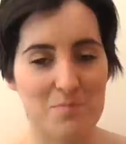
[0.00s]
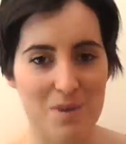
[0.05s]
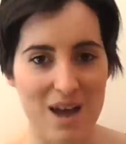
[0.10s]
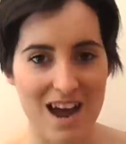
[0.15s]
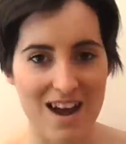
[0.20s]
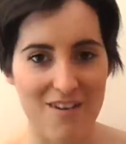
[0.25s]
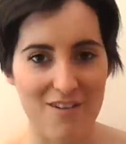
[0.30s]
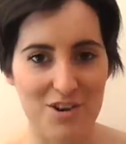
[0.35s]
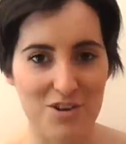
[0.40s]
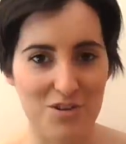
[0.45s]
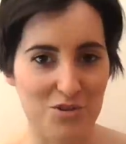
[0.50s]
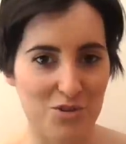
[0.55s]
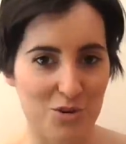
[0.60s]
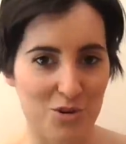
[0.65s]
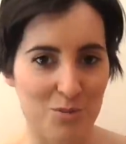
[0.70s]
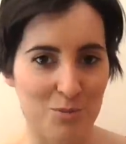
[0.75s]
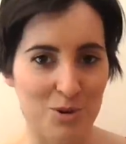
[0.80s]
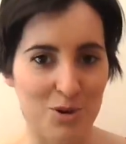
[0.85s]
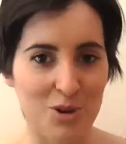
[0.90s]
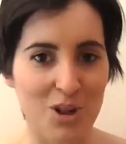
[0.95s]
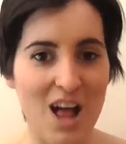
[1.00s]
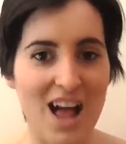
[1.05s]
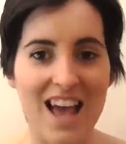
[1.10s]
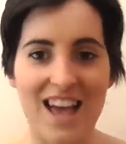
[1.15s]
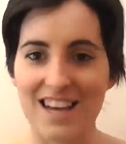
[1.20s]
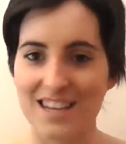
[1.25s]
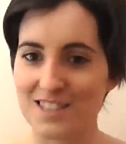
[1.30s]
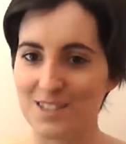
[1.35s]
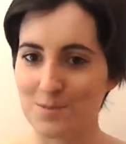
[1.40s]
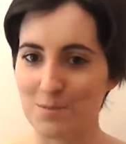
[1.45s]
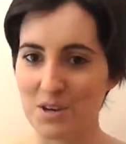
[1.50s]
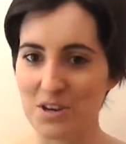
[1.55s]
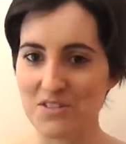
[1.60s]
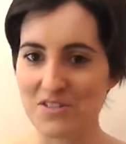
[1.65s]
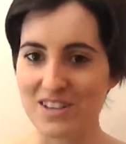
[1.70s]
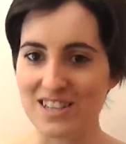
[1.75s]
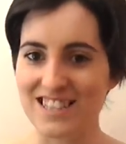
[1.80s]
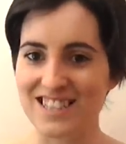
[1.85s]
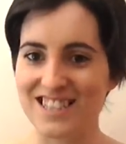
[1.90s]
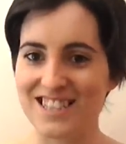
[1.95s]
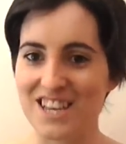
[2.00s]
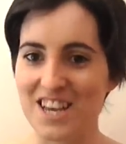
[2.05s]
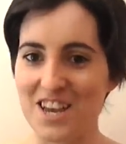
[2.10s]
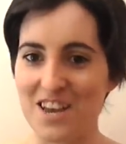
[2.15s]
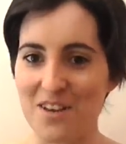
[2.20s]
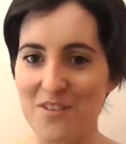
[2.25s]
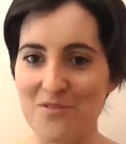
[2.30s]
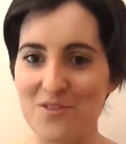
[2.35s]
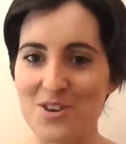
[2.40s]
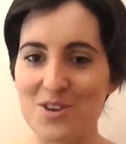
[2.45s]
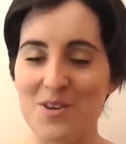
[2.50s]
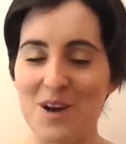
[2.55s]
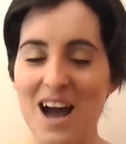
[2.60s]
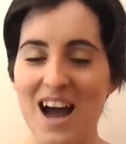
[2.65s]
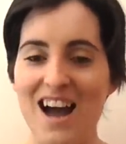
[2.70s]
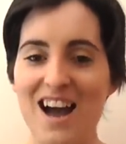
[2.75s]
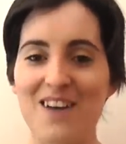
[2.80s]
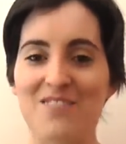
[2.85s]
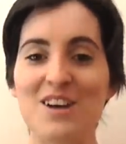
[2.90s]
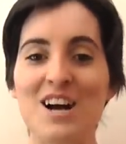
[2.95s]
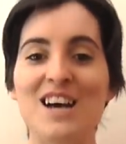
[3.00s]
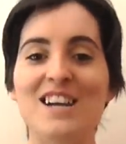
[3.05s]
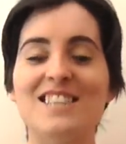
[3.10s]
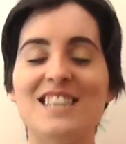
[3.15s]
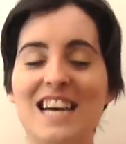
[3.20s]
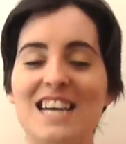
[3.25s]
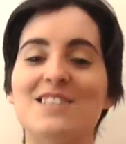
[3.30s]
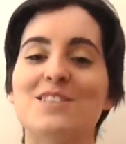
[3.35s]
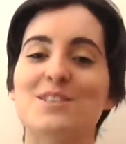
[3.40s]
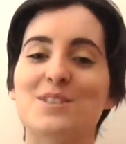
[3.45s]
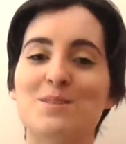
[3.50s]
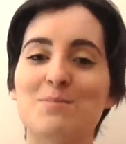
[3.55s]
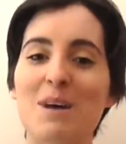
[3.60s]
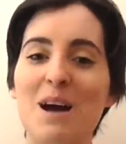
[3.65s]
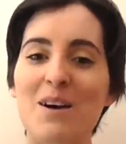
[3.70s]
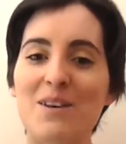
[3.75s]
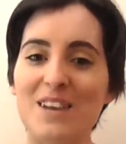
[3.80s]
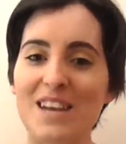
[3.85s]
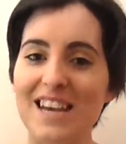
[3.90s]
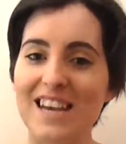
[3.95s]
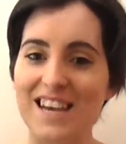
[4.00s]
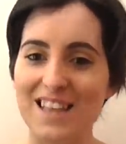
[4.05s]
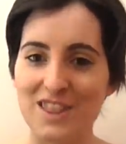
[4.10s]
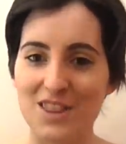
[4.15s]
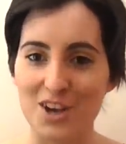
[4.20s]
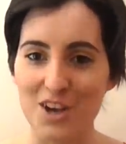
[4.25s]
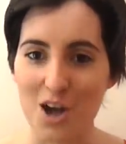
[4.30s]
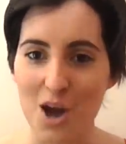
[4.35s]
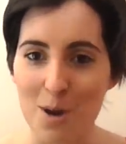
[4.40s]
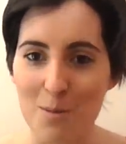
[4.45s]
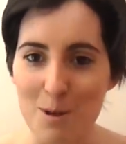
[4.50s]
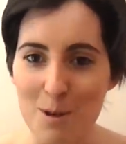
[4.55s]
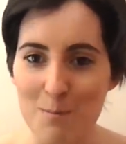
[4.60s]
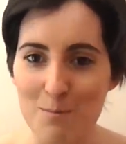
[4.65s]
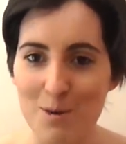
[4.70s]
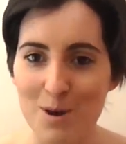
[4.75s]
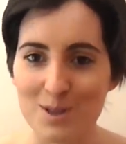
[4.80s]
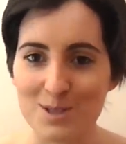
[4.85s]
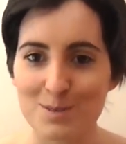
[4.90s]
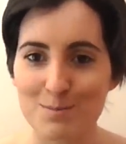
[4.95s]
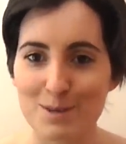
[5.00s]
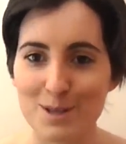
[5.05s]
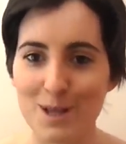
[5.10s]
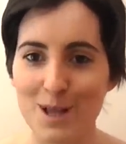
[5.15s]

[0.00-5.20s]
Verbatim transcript: a paranormal experience? If you have, tell us about it in the comment box